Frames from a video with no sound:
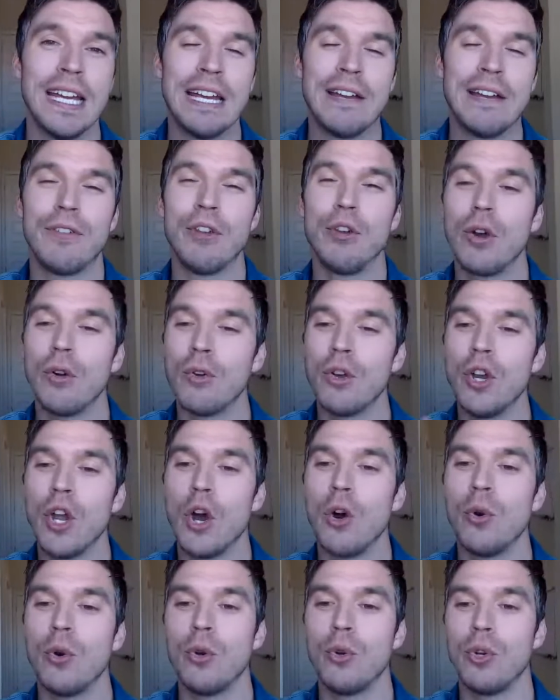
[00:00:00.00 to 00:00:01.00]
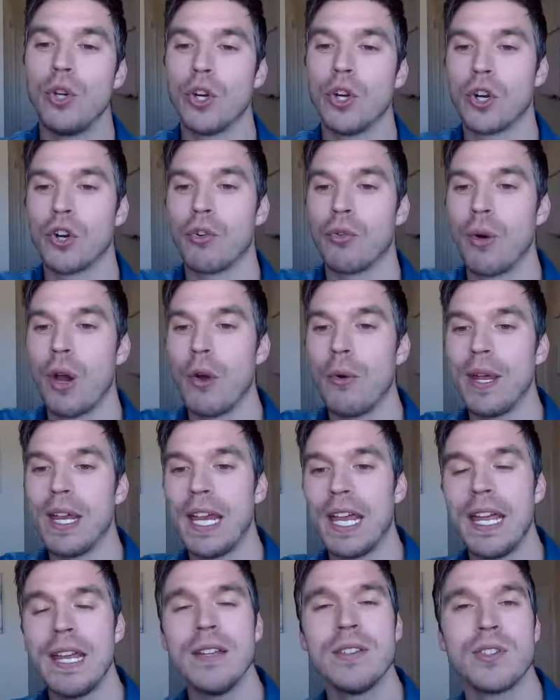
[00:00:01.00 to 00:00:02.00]
If you don't know who you're
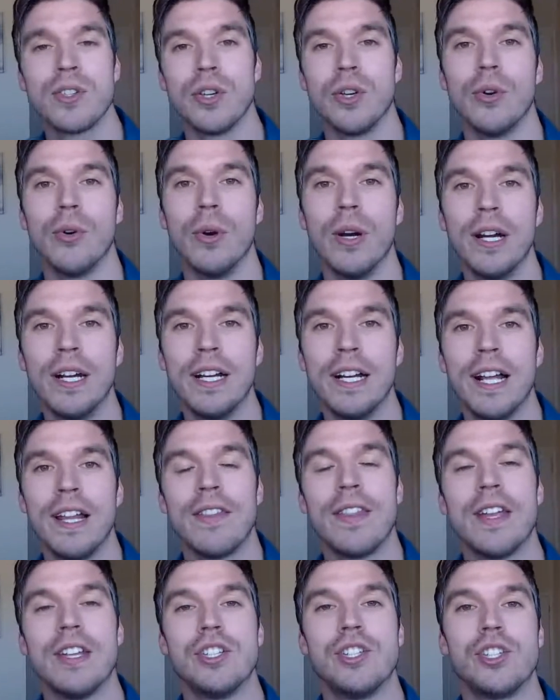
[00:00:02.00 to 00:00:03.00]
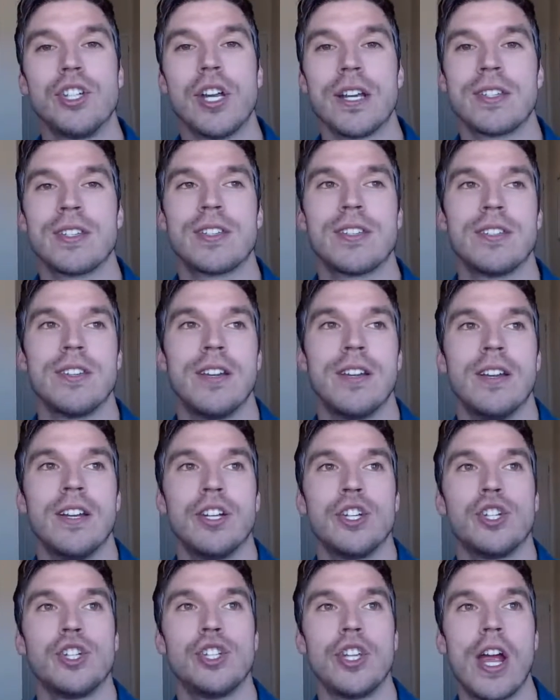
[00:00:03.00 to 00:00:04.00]
growing into, then just
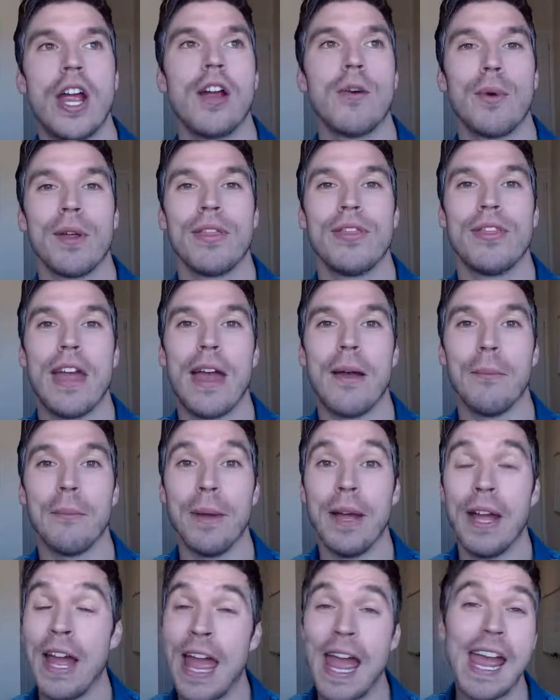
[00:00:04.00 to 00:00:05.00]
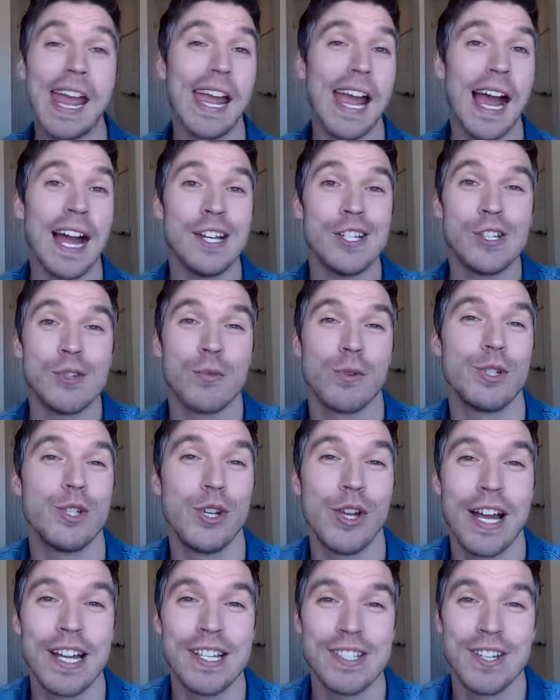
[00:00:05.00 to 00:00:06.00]
share with them, hey, I just want you
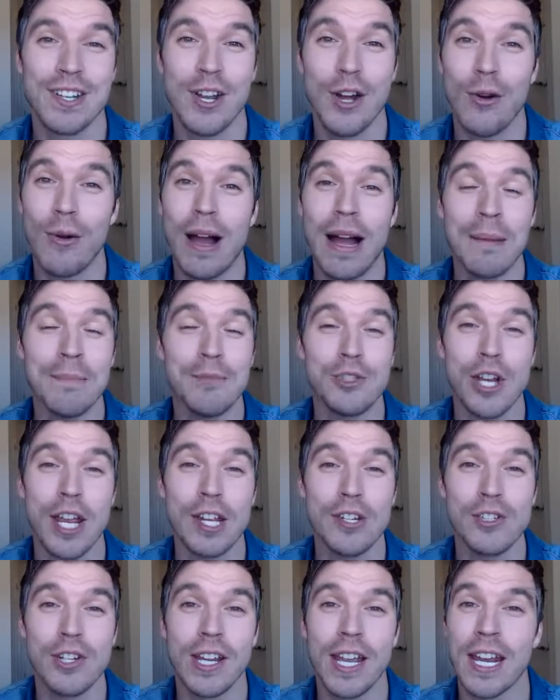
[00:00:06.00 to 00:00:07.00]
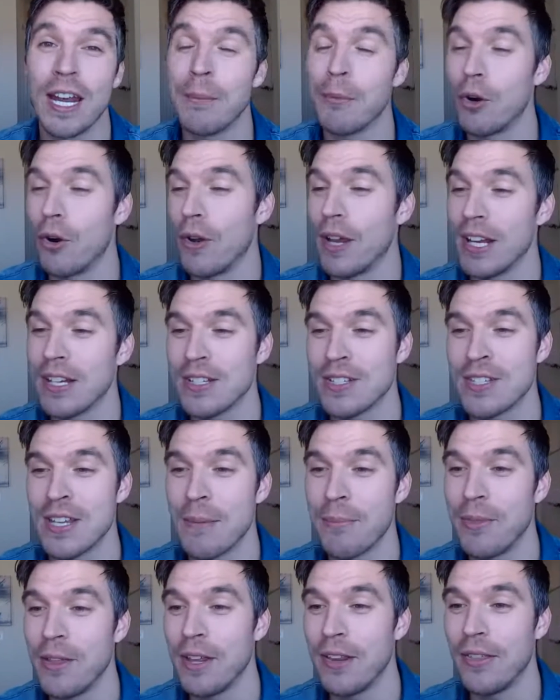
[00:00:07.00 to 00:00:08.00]
guys to know I'm changing and I'm growing into
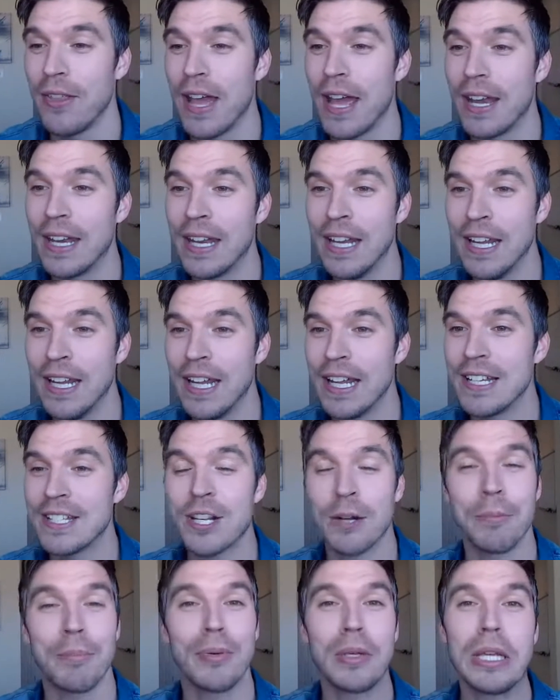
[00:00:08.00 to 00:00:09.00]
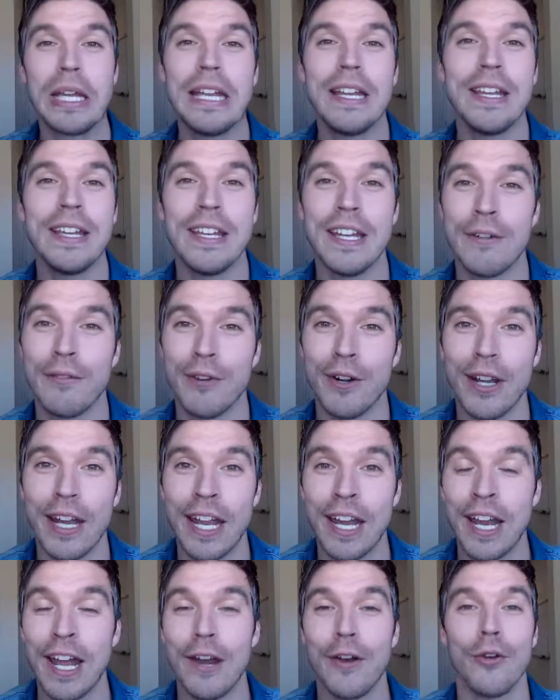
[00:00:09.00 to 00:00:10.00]
something that is completely different.
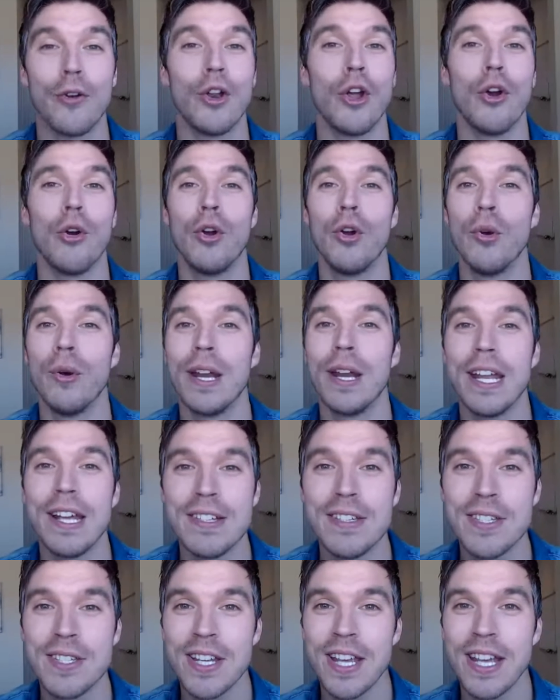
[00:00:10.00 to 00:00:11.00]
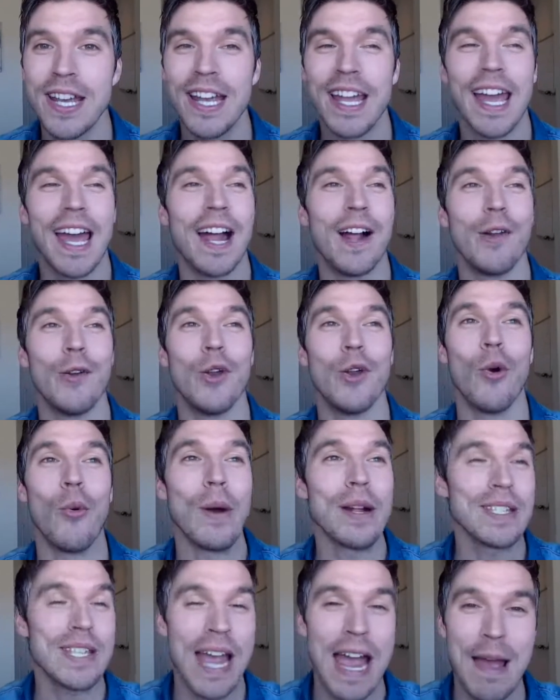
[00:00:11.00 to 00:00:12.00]
And I don't know who it is. I don't know
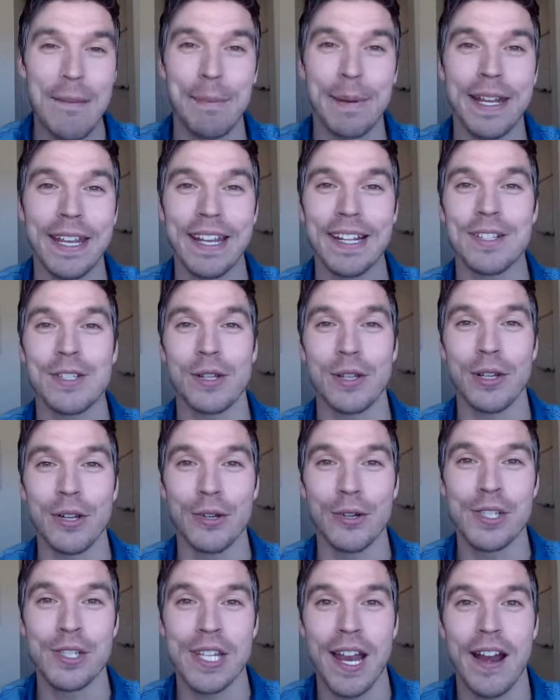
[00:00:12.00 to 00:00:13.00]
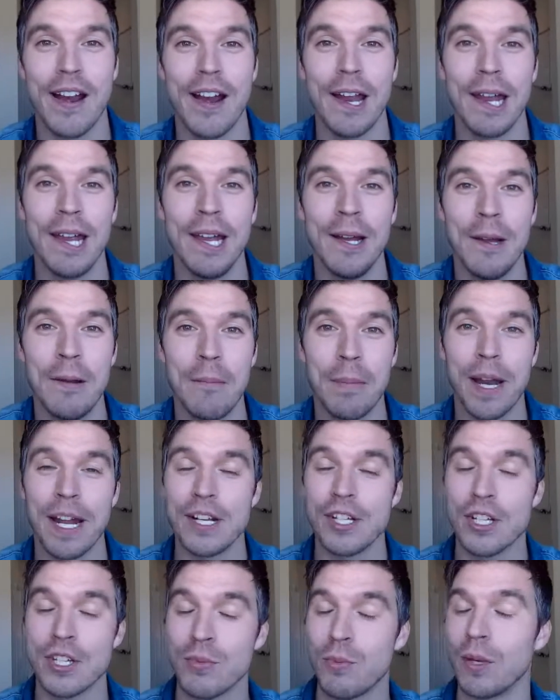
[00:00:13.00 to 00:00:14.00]
what's happening. It's a little scary, but I
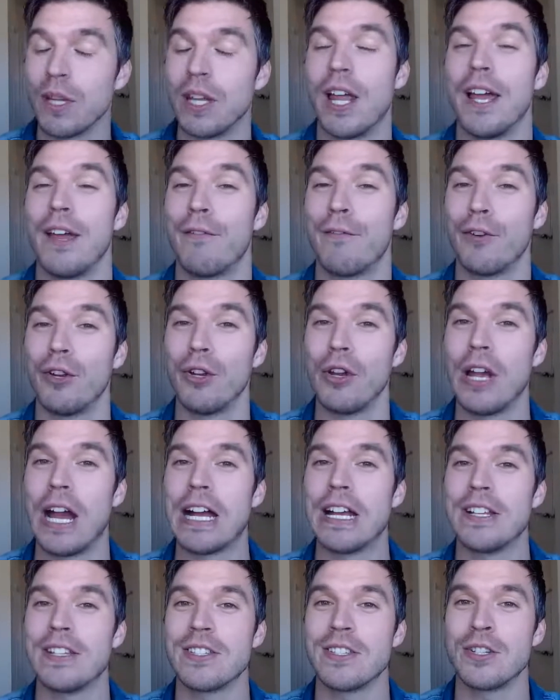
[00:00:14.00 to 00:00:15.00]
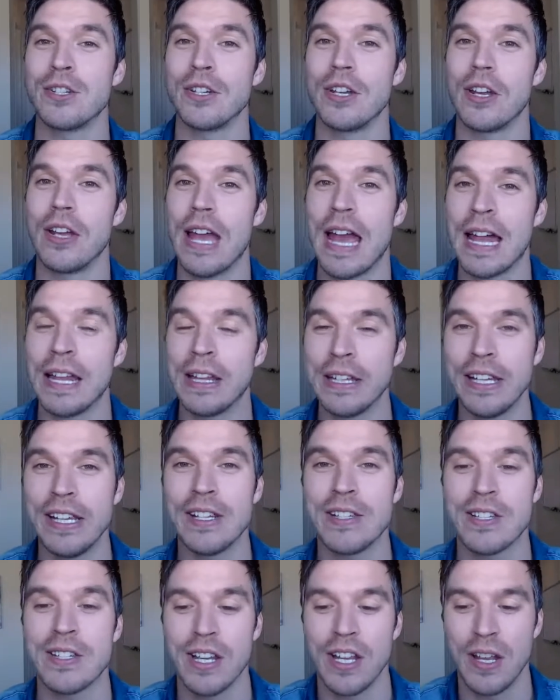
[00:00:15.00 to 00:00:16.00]
just would like for you guys to at
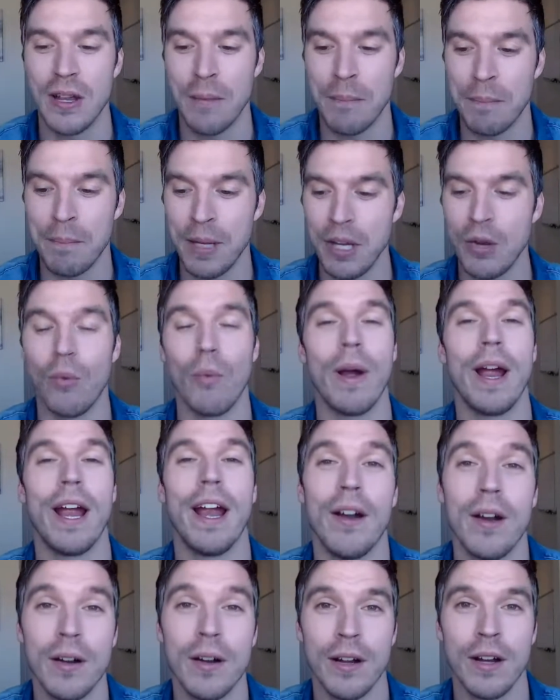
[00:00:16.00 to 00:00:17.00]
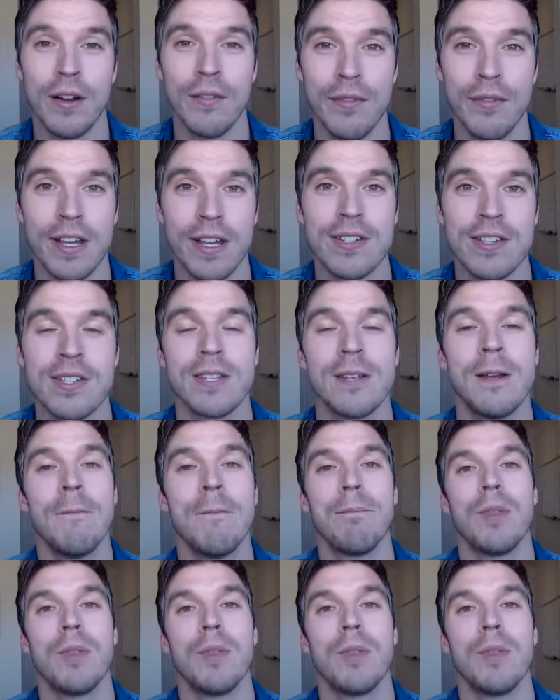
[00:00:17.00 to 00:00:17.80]
least be aware of this.